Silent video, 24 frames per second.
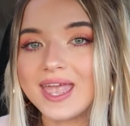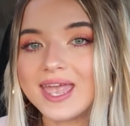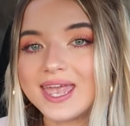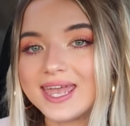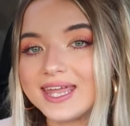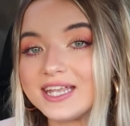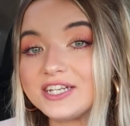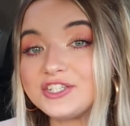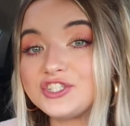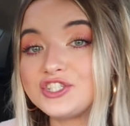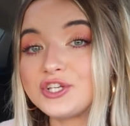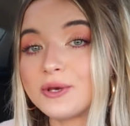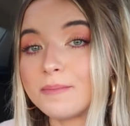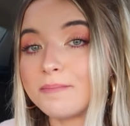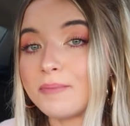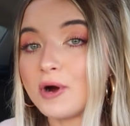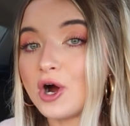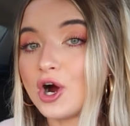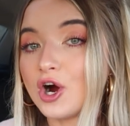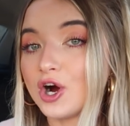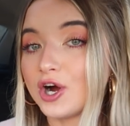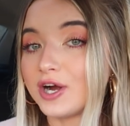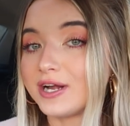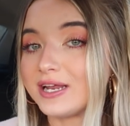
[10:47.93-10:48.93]
into
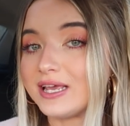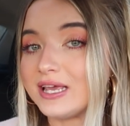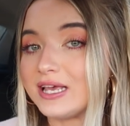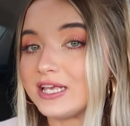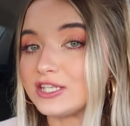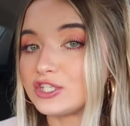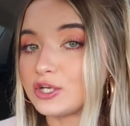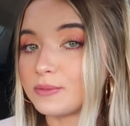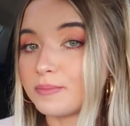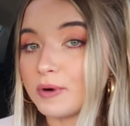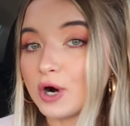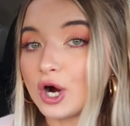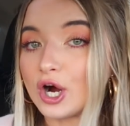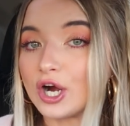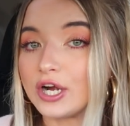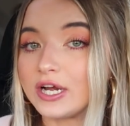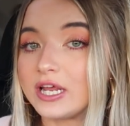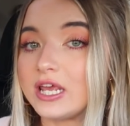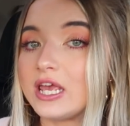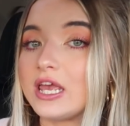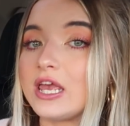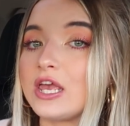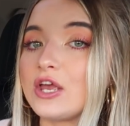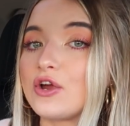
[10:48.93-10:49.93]
parties or
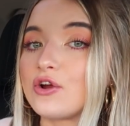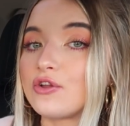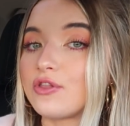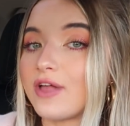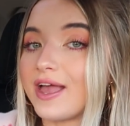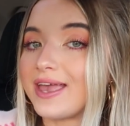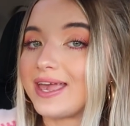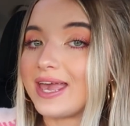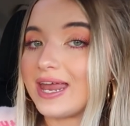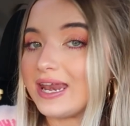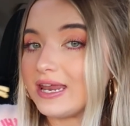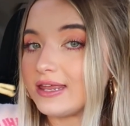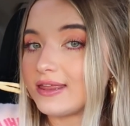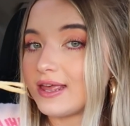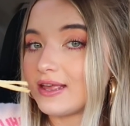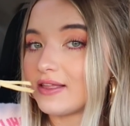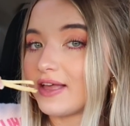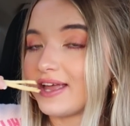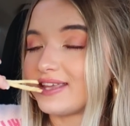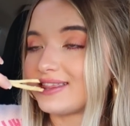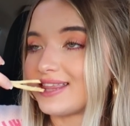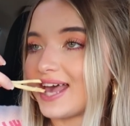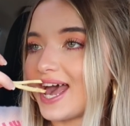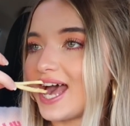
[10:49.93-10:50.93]
partying or like anything
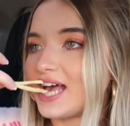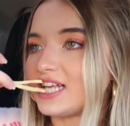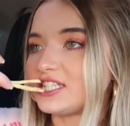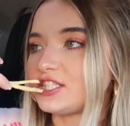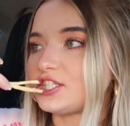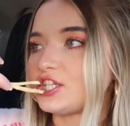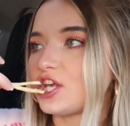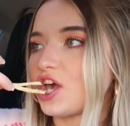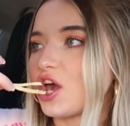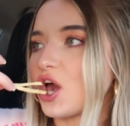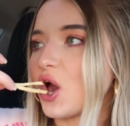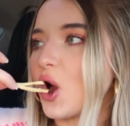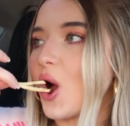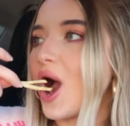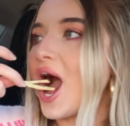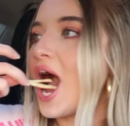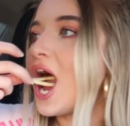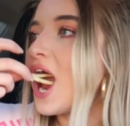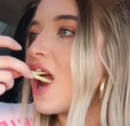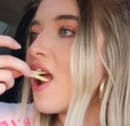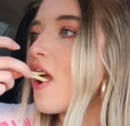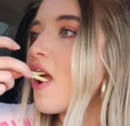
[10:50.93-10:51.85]
like that, so